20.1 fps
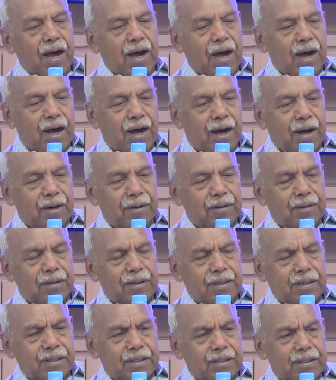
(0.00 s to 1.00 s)

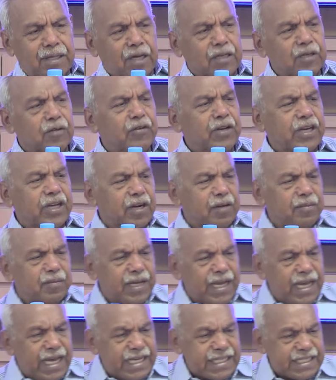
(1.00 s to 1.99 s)
Dr.
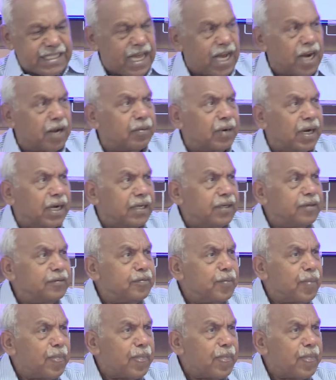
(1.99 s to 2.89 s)
Vikram A. Sarabhai,